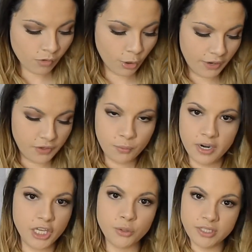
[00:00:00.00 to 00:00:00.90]
Or if you
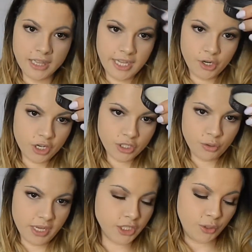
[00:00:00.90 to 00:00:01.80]
want to use the lid, you can
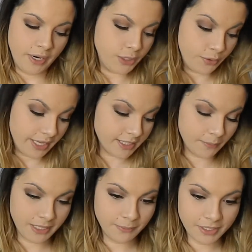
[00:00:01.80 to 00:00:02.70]
do that too. I do that
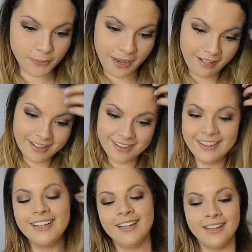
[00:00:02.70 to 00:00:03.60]
sometimes as well.
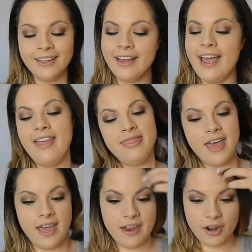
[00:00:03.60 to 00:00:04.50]
And
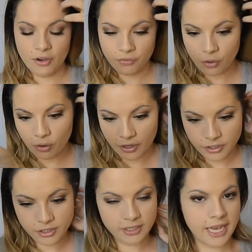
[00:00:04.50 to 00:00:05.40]
then of
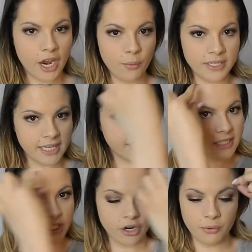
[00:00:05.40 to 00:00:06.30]
course, I always like to
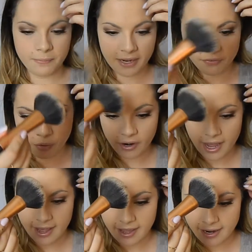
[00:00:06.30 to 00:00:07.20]
start with my
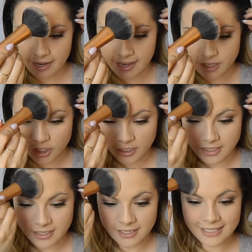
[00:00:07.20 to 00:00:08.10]
forehead and
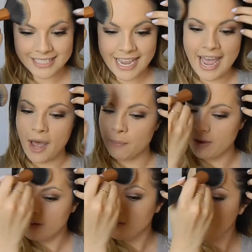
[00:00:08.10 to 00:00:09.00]
just tap.
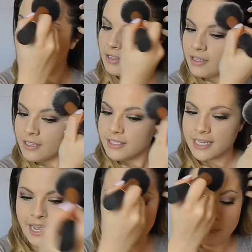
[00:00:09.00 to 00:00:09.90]

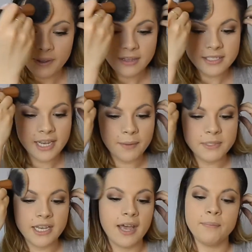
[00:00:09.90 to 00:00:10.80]
Tap, tap,
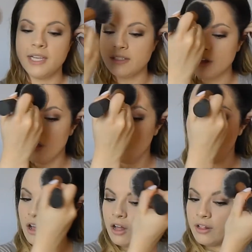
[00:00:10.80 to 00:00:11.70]
tap. That's
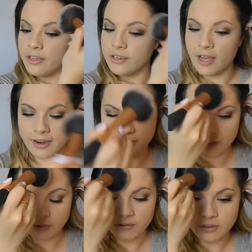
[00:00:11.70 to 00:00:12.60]
all you gotta
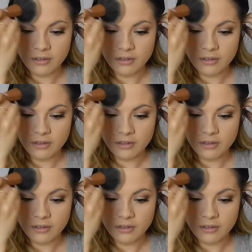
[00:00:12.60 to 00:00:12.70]
do.